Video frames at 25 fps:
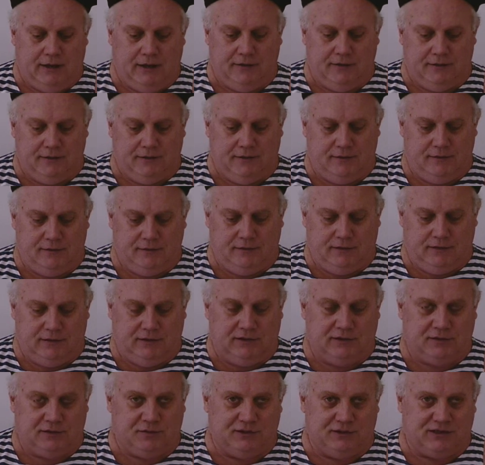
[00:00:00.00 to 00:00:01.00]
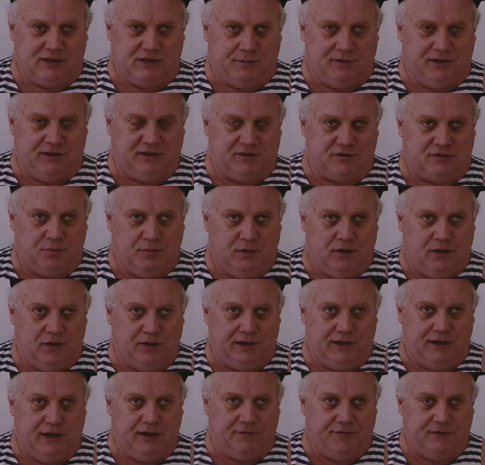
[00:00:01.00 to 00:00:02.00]
And this was something
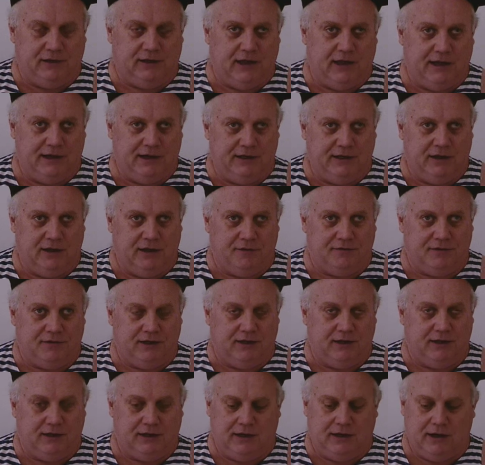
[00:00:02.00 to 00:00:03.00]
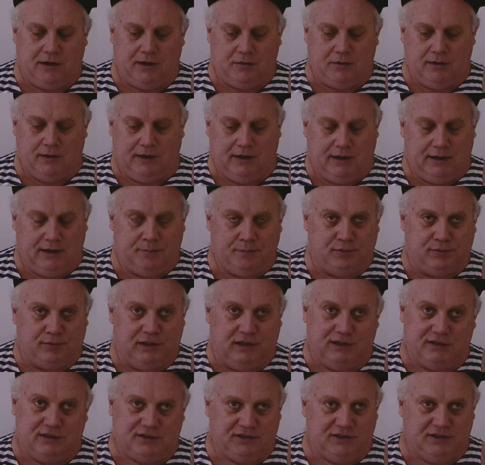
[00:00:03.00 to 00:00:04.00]
small enough and light enough that you could carry,
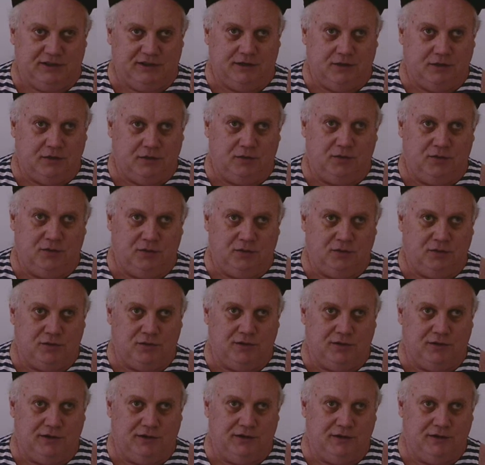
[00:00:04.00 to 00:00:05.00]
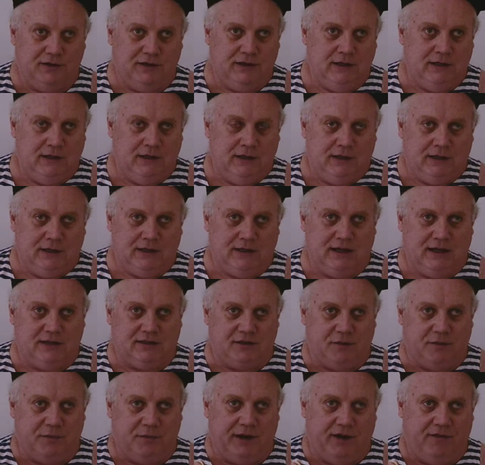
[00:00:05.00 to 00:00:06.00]
and plus, you could
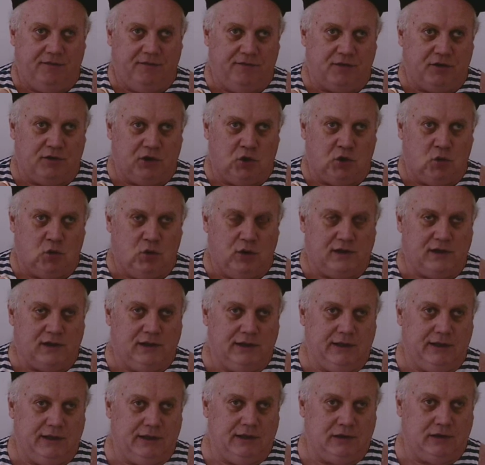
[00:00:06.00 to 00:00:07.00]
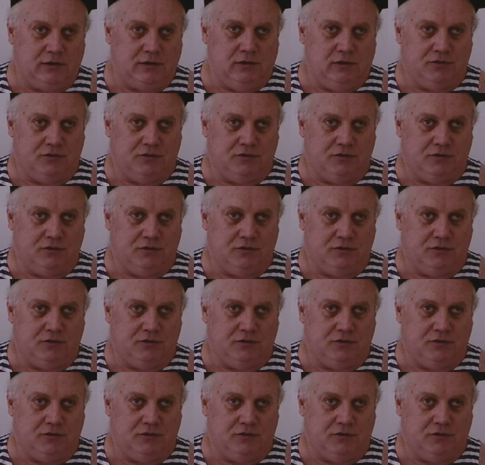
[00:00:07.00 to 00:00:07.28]
take someone out very quickly